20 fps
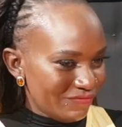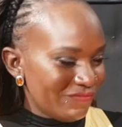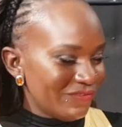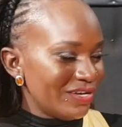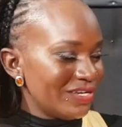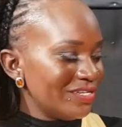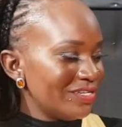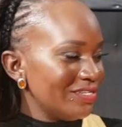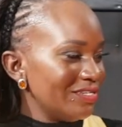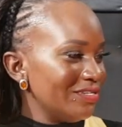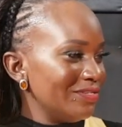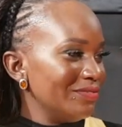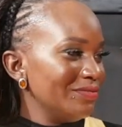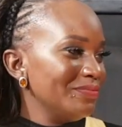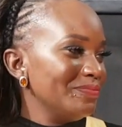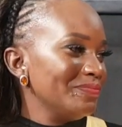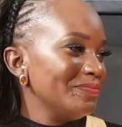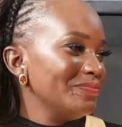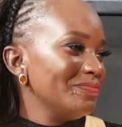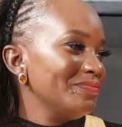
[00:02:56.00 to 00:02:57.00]
Finally.
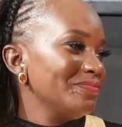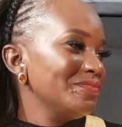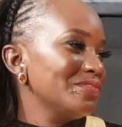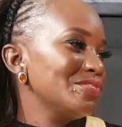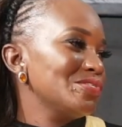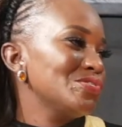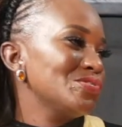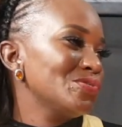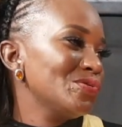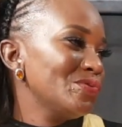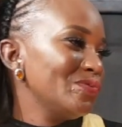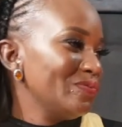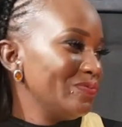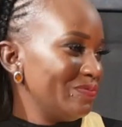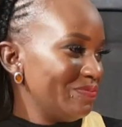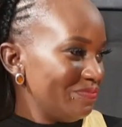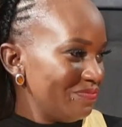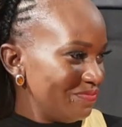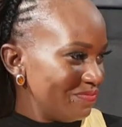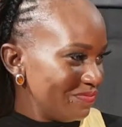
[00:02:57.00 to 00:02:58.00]
Uh-huh. So it's so,
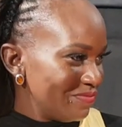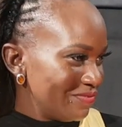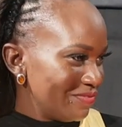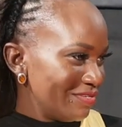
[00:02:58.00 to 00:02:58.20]
good money.